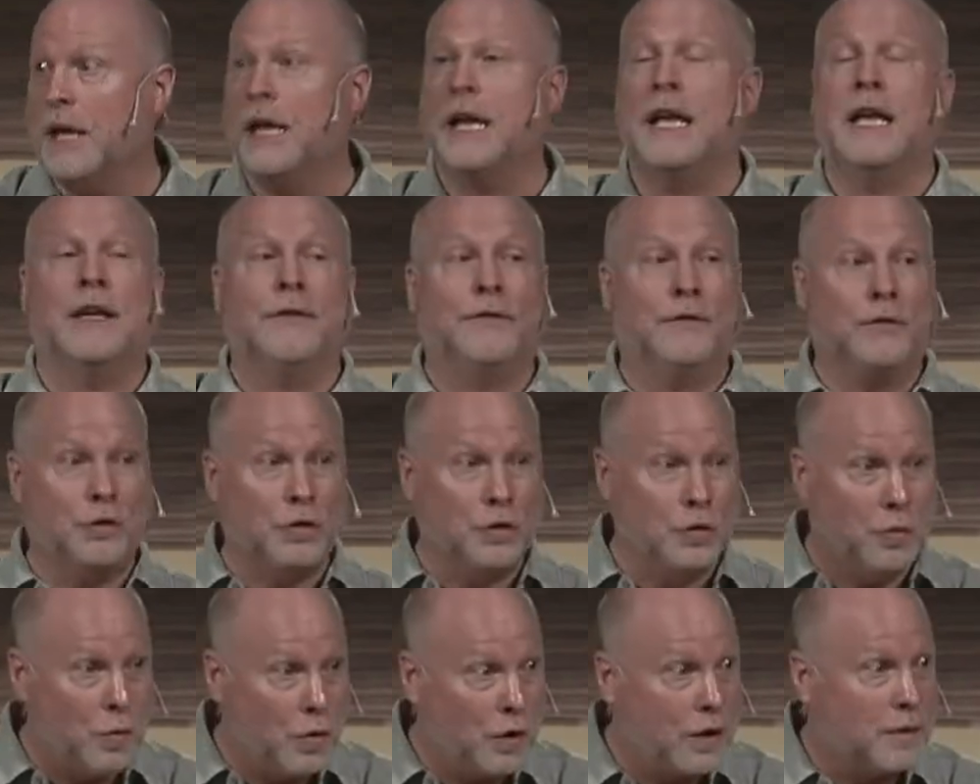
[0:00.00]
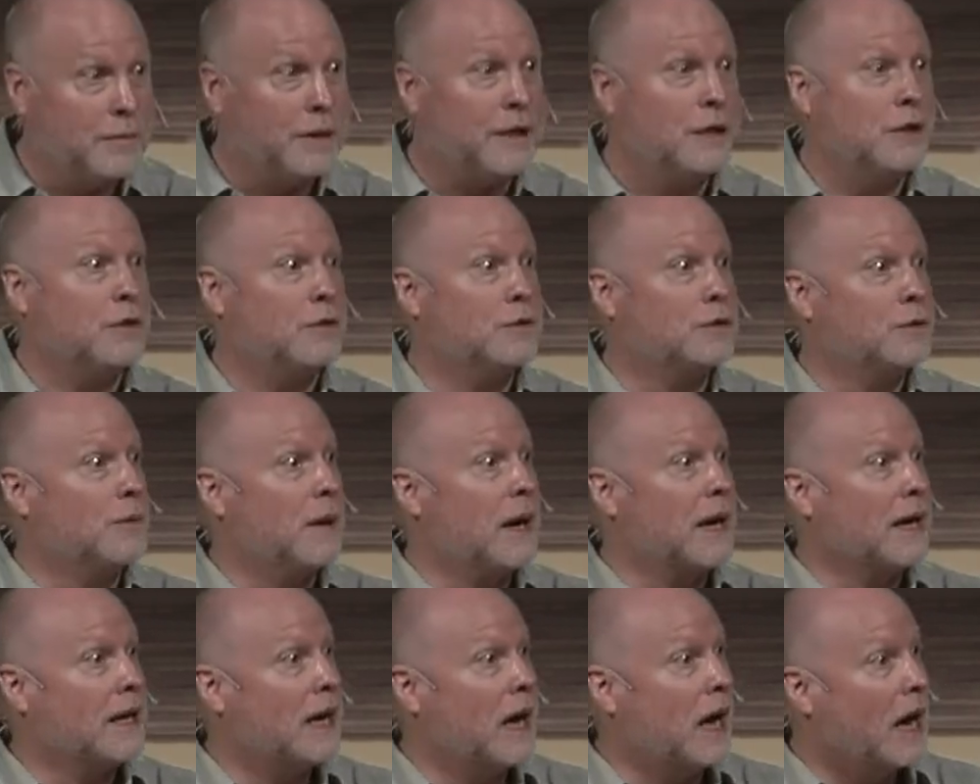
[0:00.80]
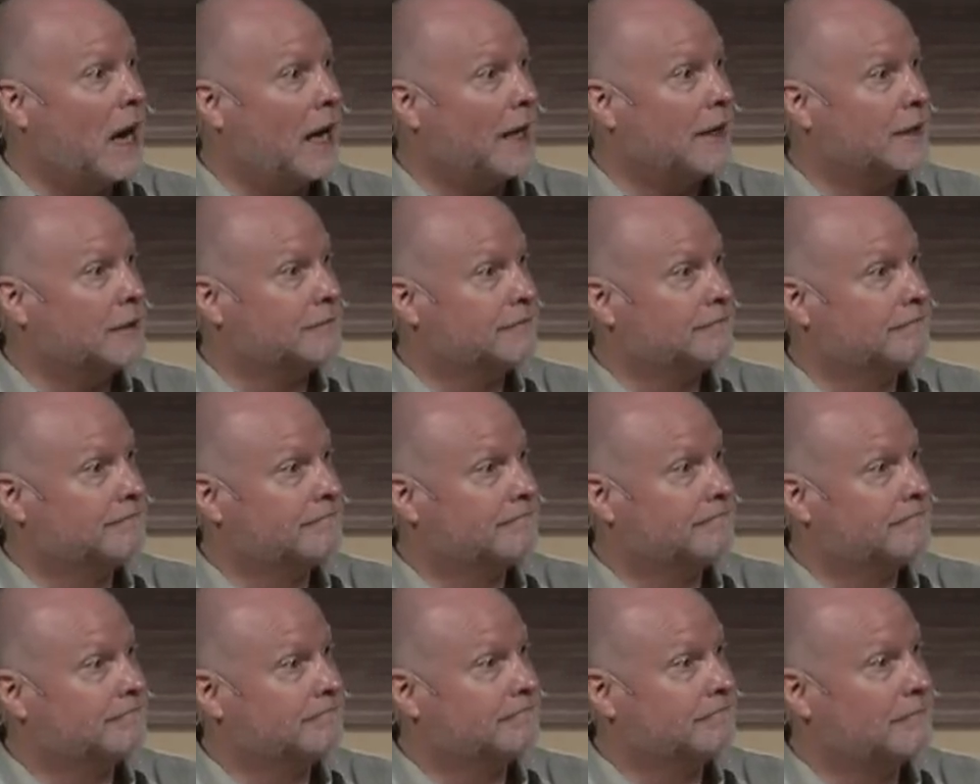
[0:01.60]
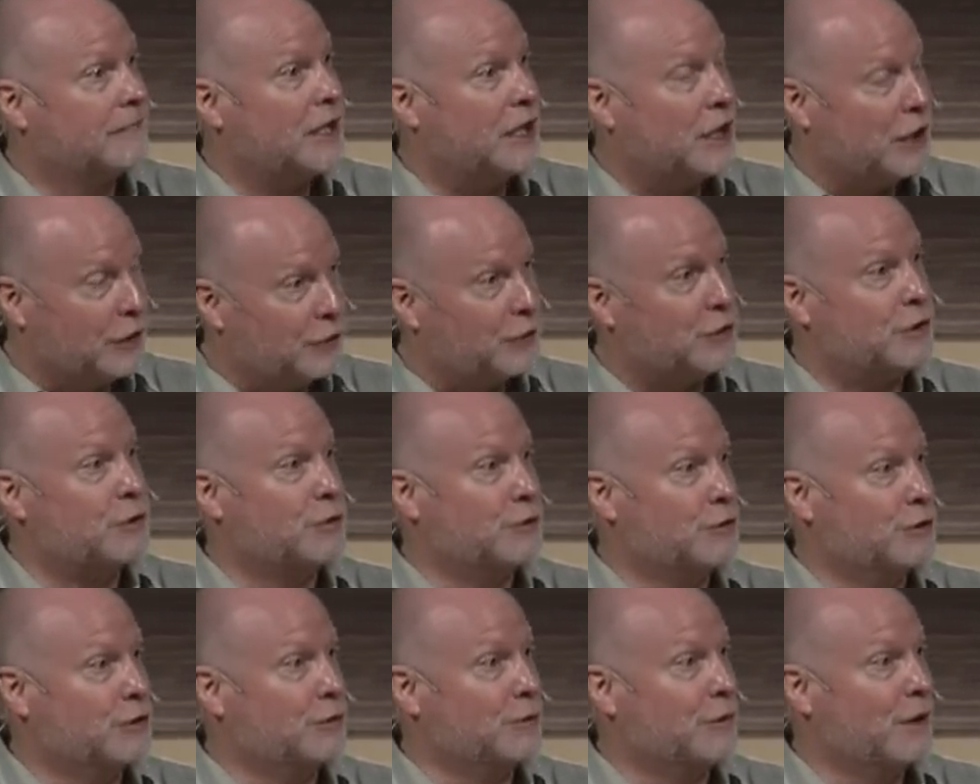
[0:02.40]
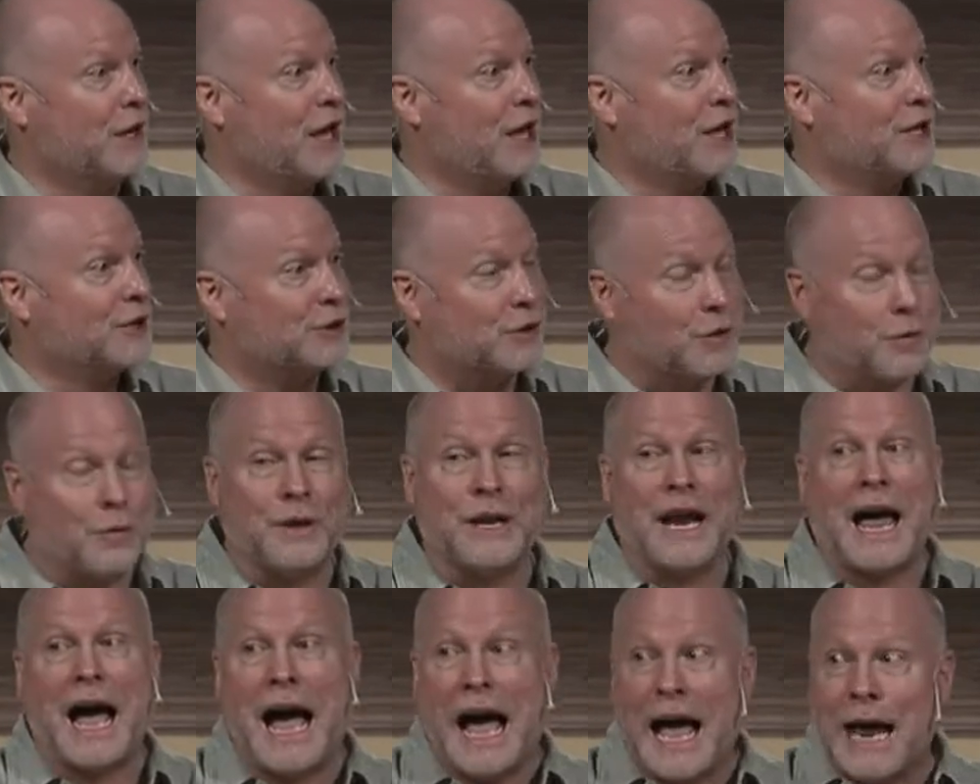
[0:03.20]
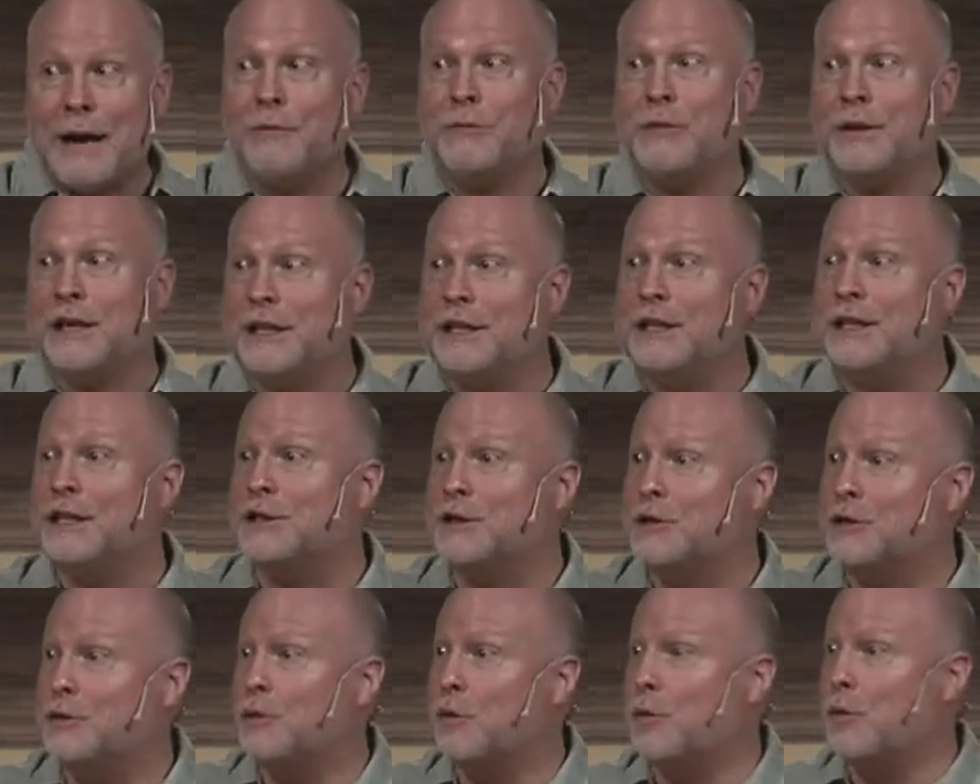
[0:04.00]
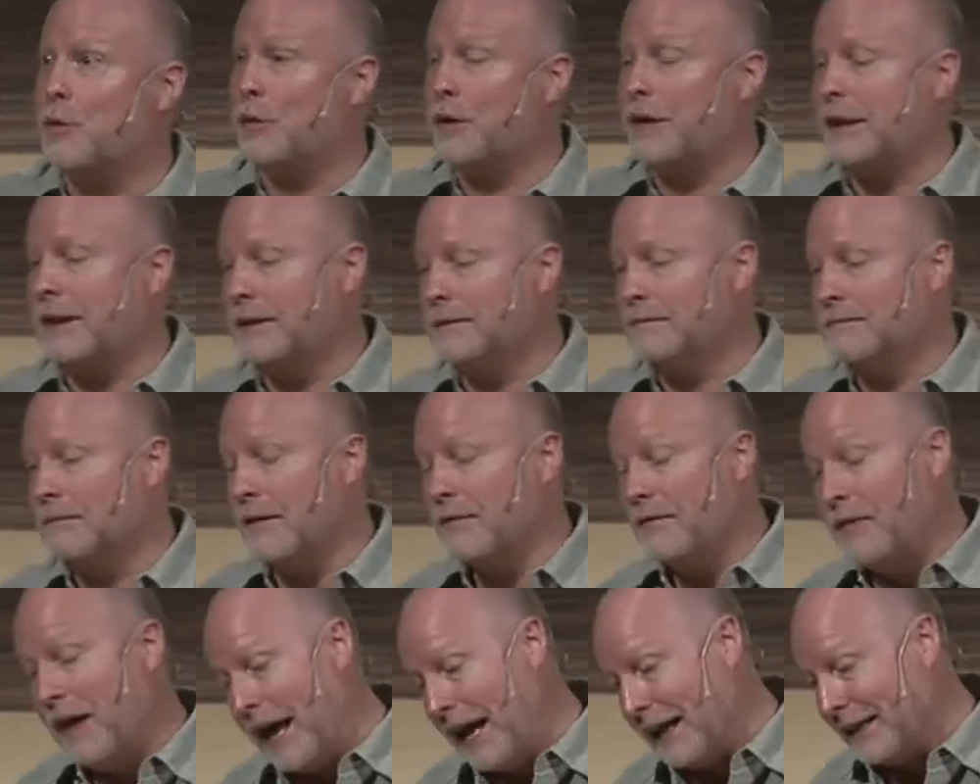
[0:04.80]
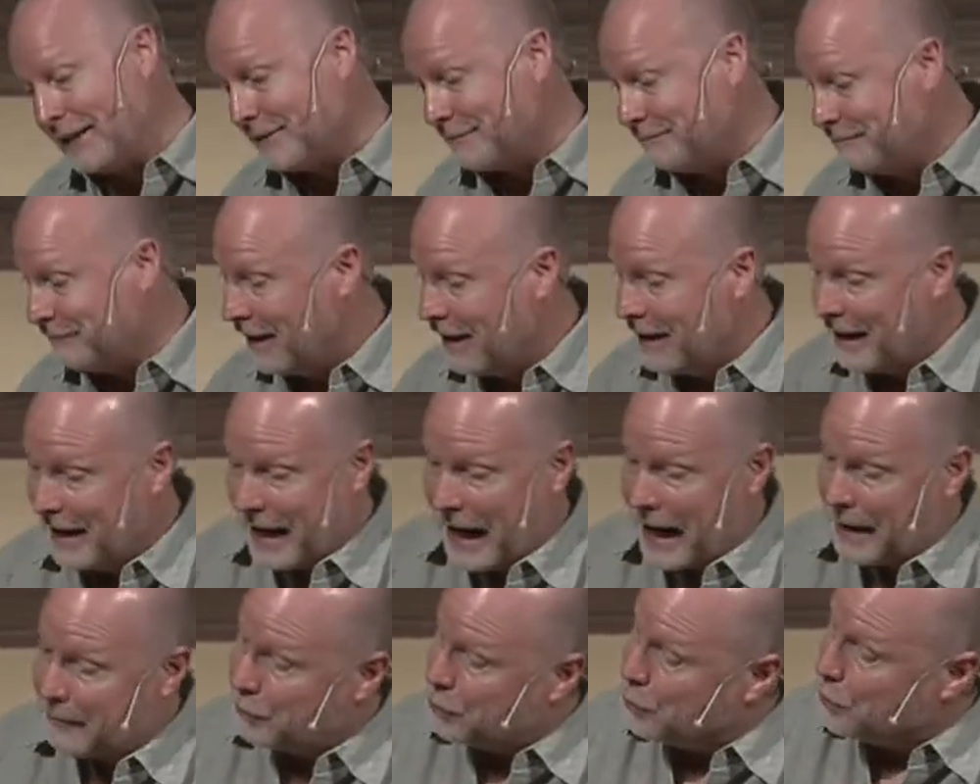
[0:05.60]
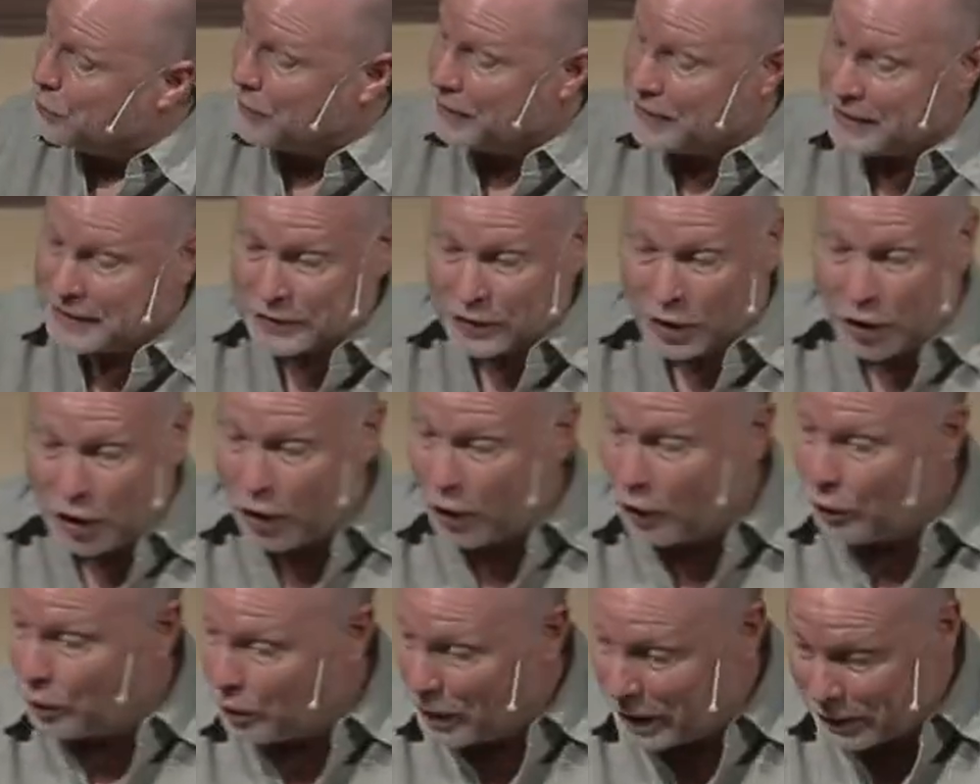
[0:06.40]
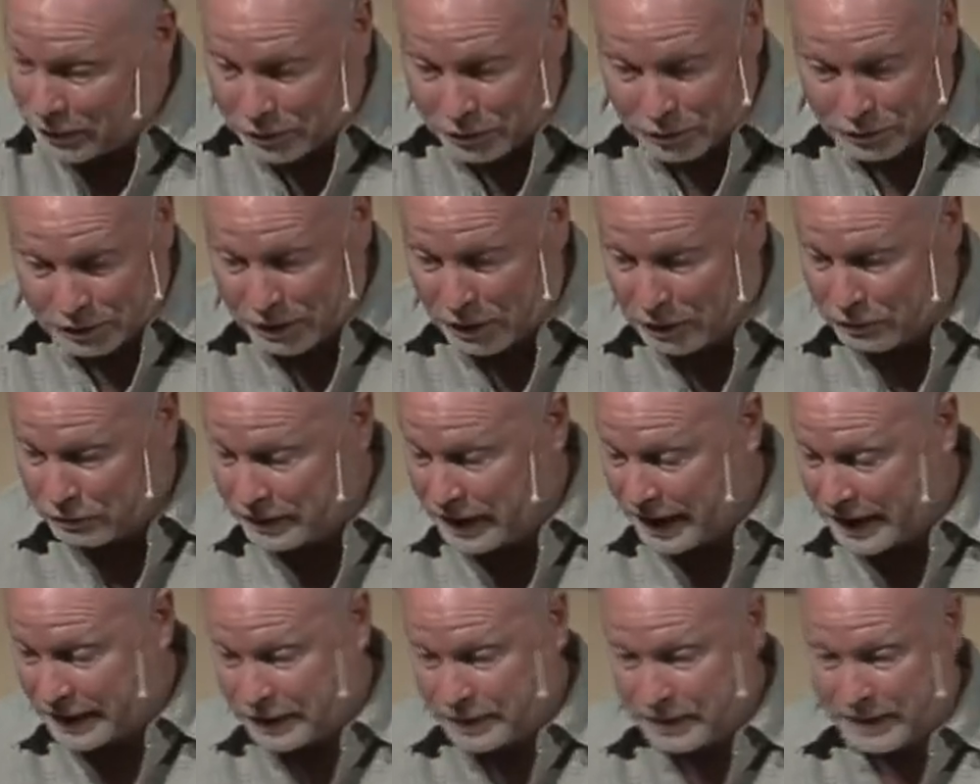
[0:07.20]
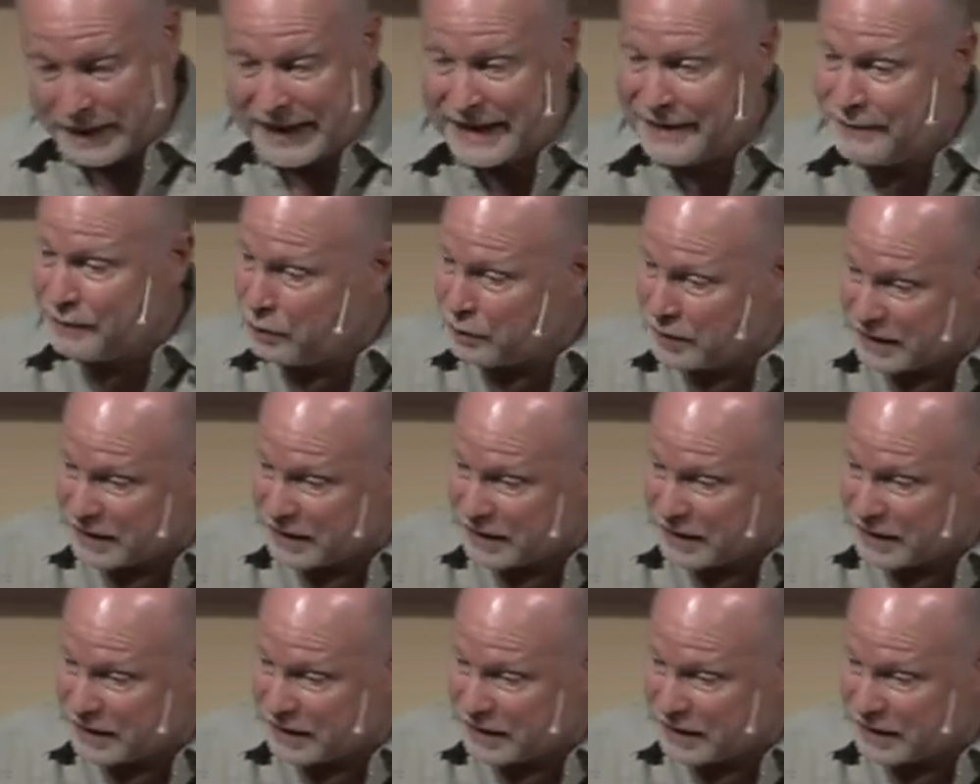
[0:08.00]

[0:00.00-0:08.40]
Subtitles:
If you want to be used by God, he'll use you. So when I read this story, in fact, I'm doing this all the way through the Old Testament, even